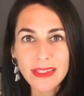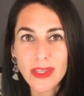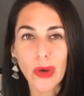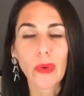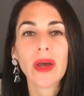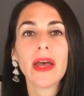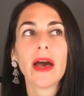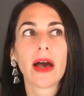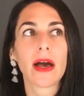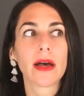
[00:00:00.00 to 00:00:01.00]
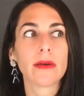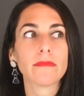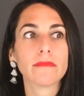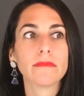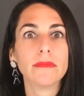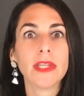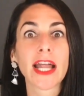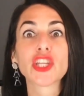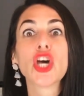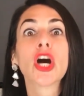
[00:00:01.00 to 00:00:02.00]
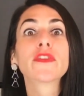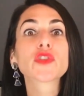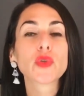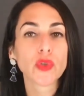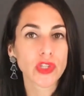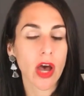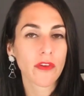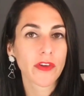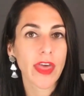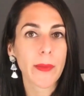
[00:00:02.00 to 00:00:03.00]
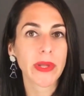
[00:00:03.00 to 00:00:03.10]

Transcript: So um, not a ton of schools offer that,